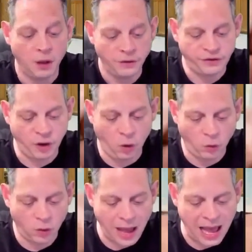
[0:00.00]

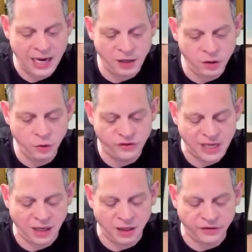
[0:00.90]
So I knew
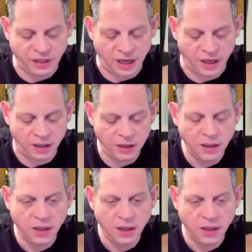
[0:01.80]
setting this in